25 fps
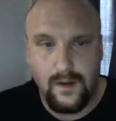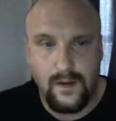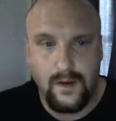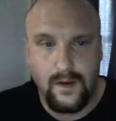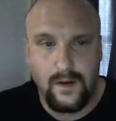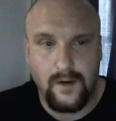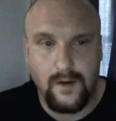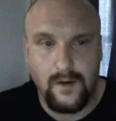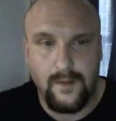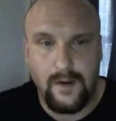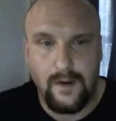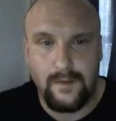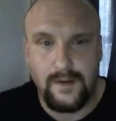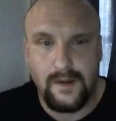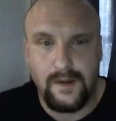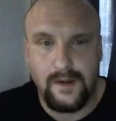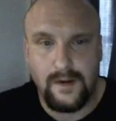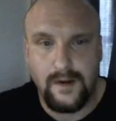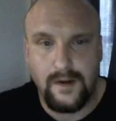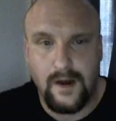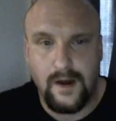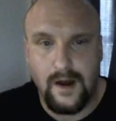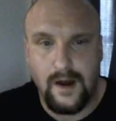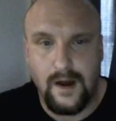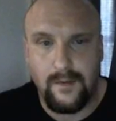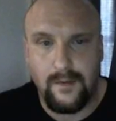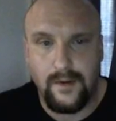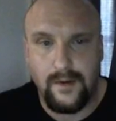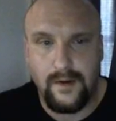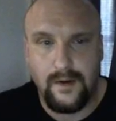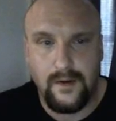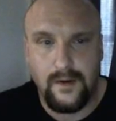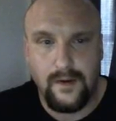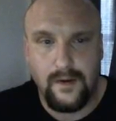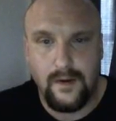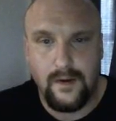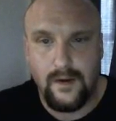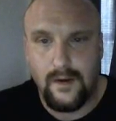You come up to the top.
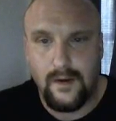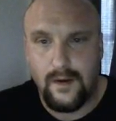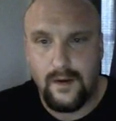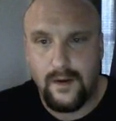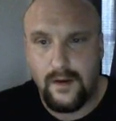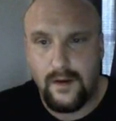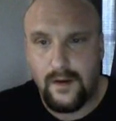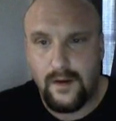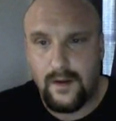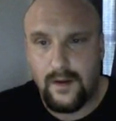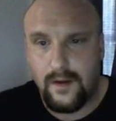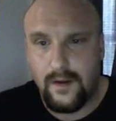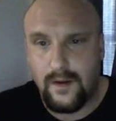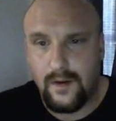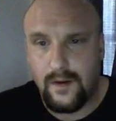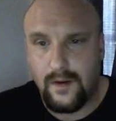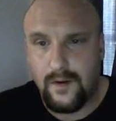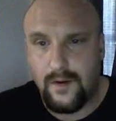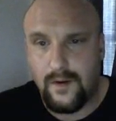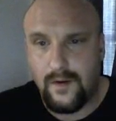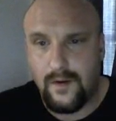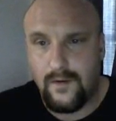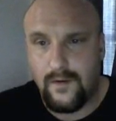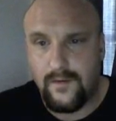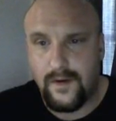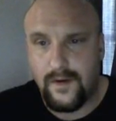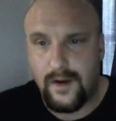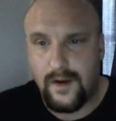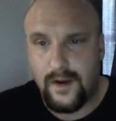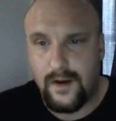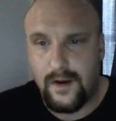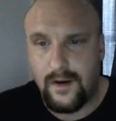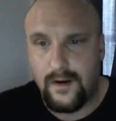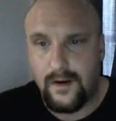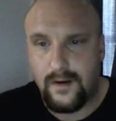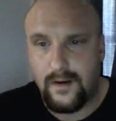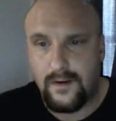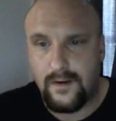You go over
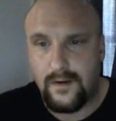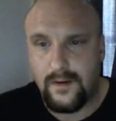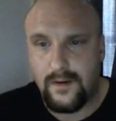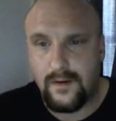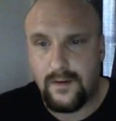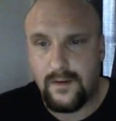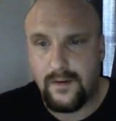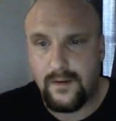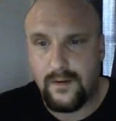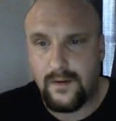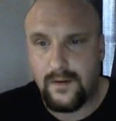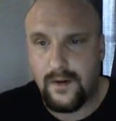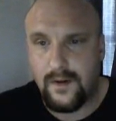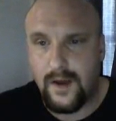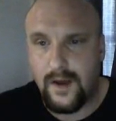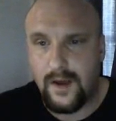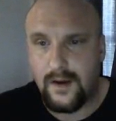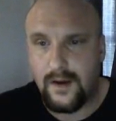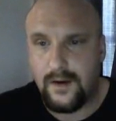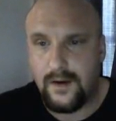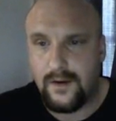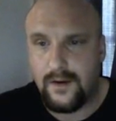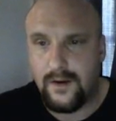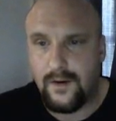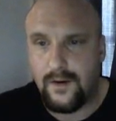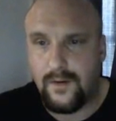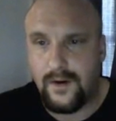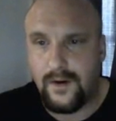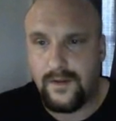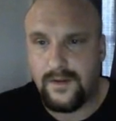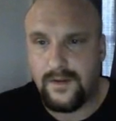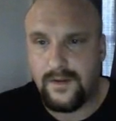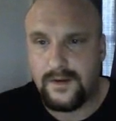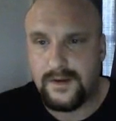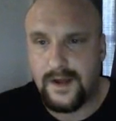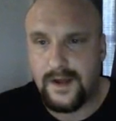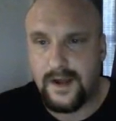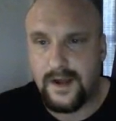here, and you don't
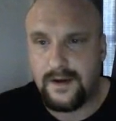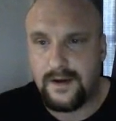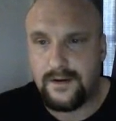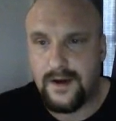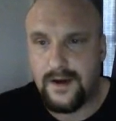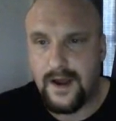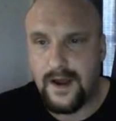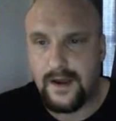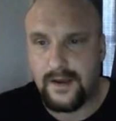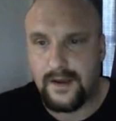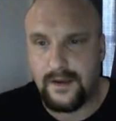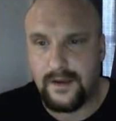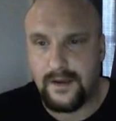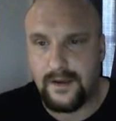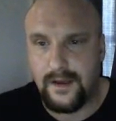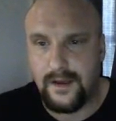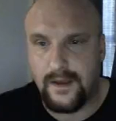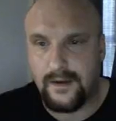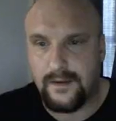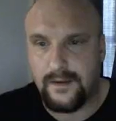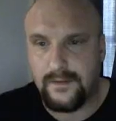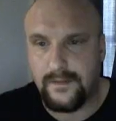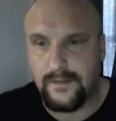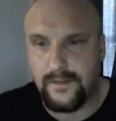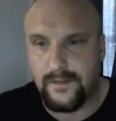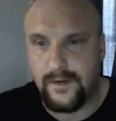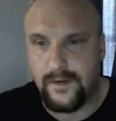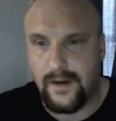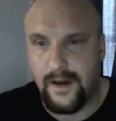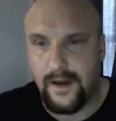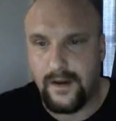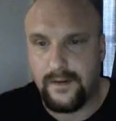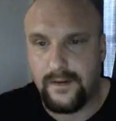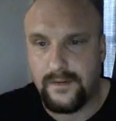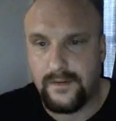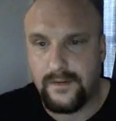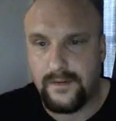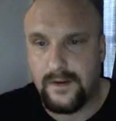want this ad tracking link.
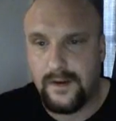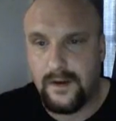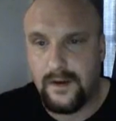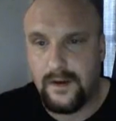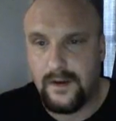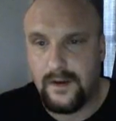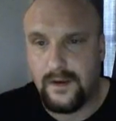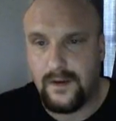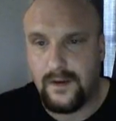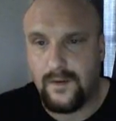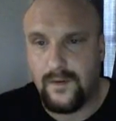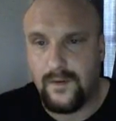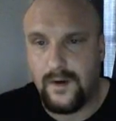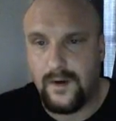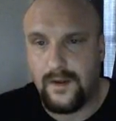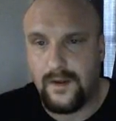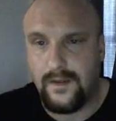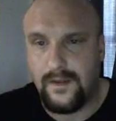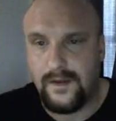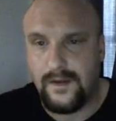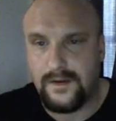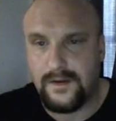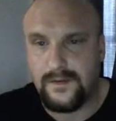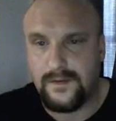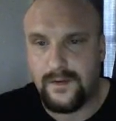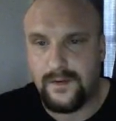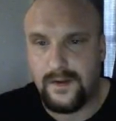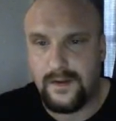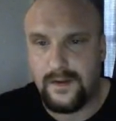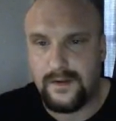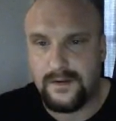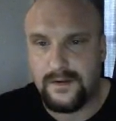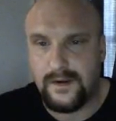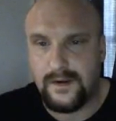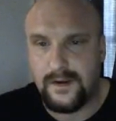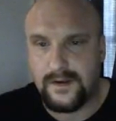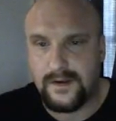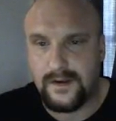Okay. You want this one that
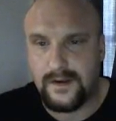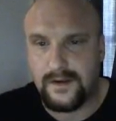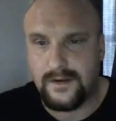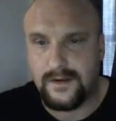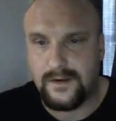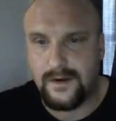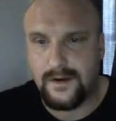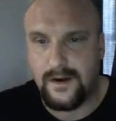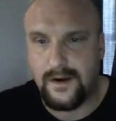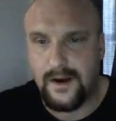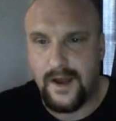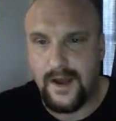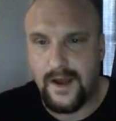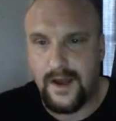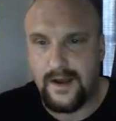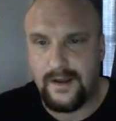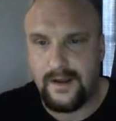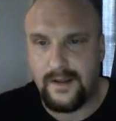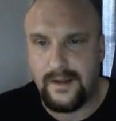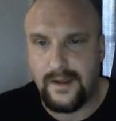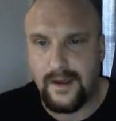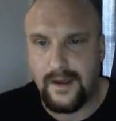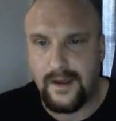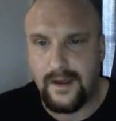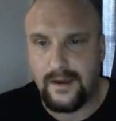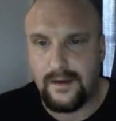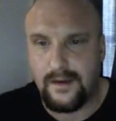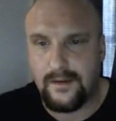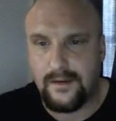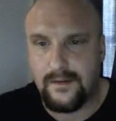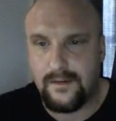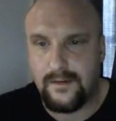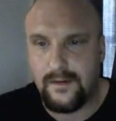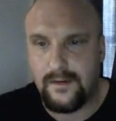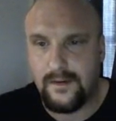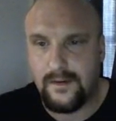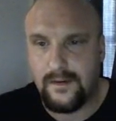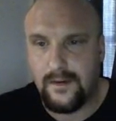says insert edit link.
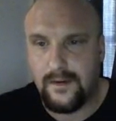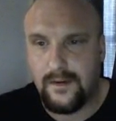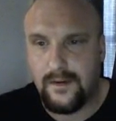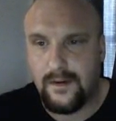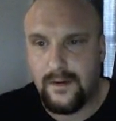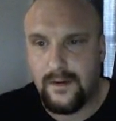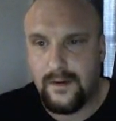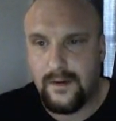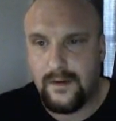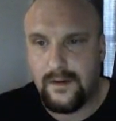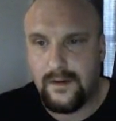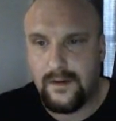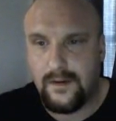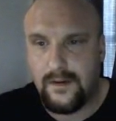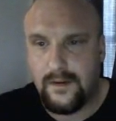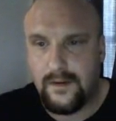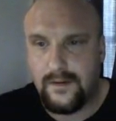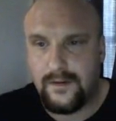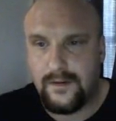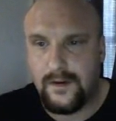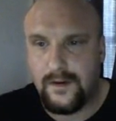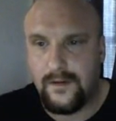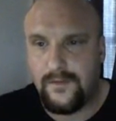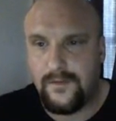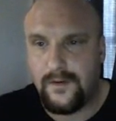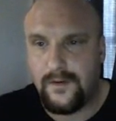So